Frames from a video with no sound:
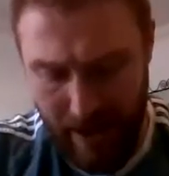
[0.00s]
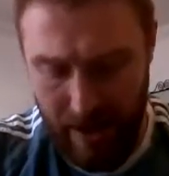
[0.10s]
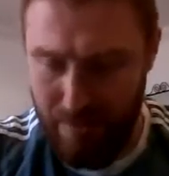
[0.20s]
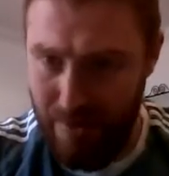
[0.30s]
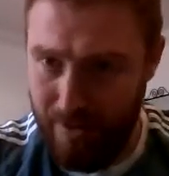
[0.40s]

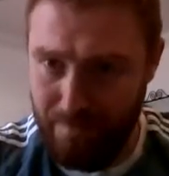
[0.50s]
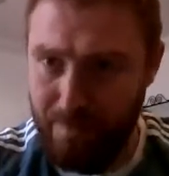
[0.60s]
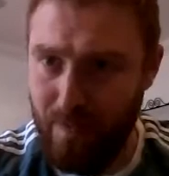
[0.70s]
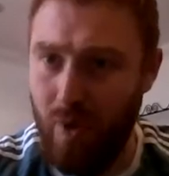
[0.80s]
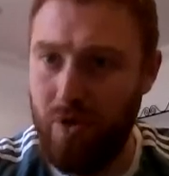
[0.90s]
But
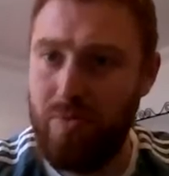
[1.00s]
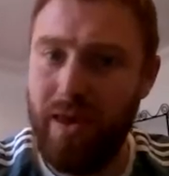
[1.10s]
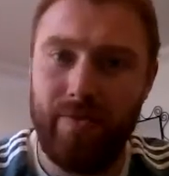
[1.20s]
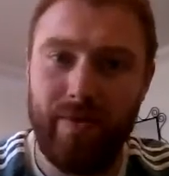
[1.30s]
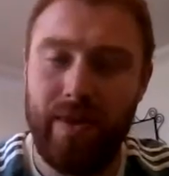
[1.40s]
what's the
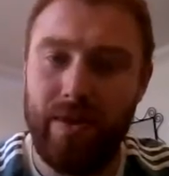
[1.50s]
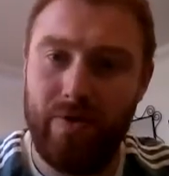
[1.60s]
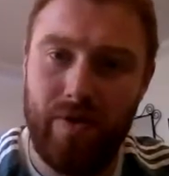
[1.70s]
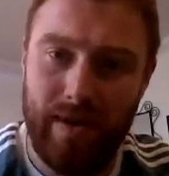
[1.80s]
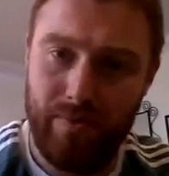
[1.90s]
biggest thing that
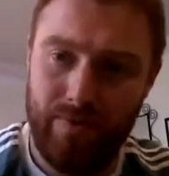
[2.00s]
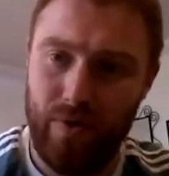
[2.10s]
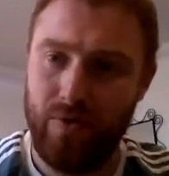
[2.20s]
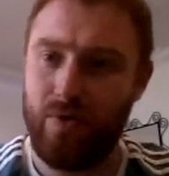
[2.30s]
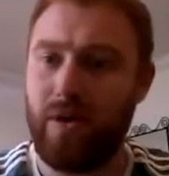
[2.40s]
you're seeing with
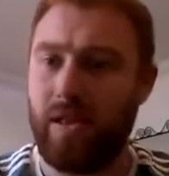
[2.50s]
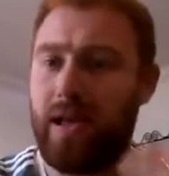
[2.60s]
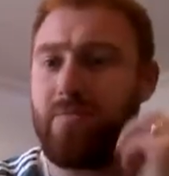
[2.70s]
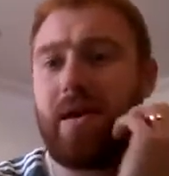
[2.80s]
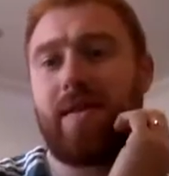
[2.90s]
your
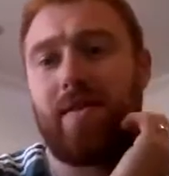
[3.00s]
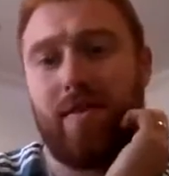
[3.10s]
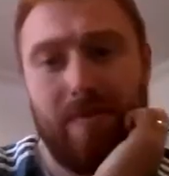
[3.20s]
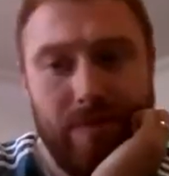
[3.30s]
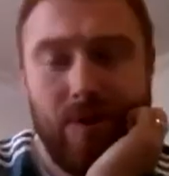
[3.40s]
client base
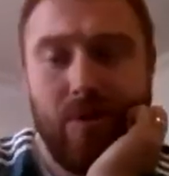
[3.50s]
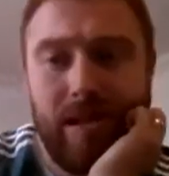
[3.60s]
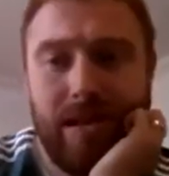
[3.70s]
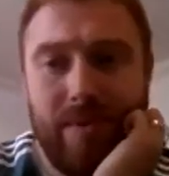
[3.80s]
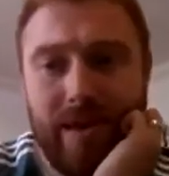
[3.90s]

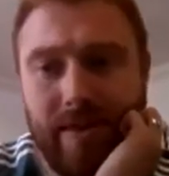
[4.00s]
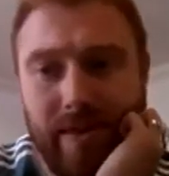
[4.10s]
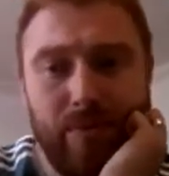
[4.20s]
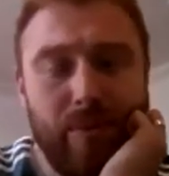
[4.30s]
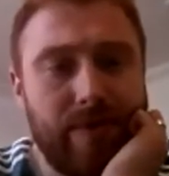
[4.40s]

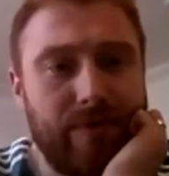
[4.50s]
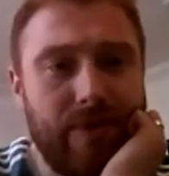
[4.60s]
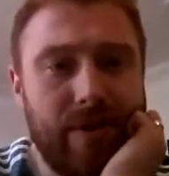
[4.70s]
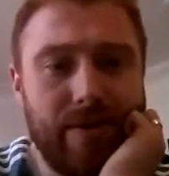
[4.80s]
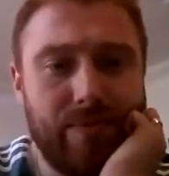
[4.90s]
with
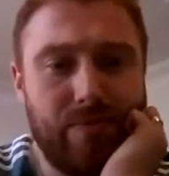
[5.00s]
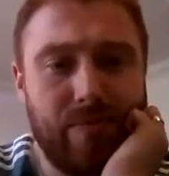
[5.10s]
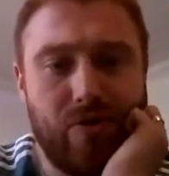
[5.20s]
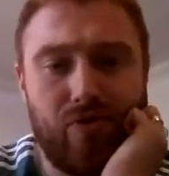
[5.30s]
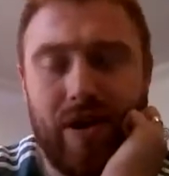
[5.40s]

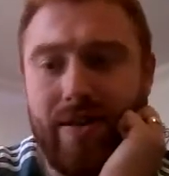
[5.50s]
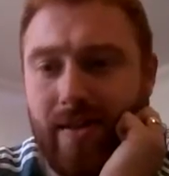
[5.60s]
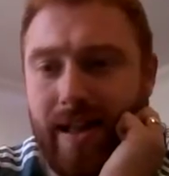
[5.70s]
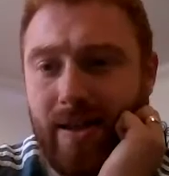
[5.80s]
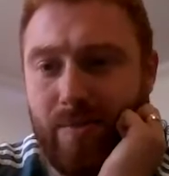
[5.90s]
stress
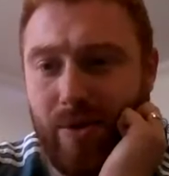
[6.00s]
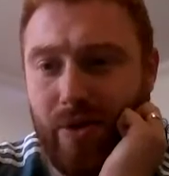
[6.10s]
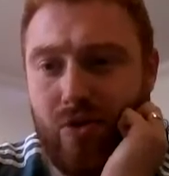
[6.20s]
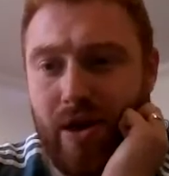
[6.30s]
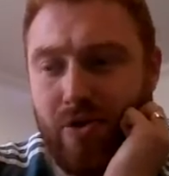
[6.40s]
and how the
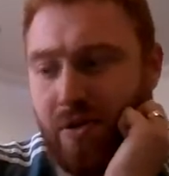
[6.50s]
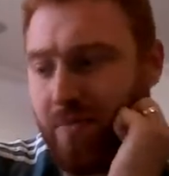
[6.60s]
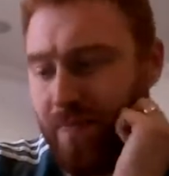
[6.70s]
body's changing?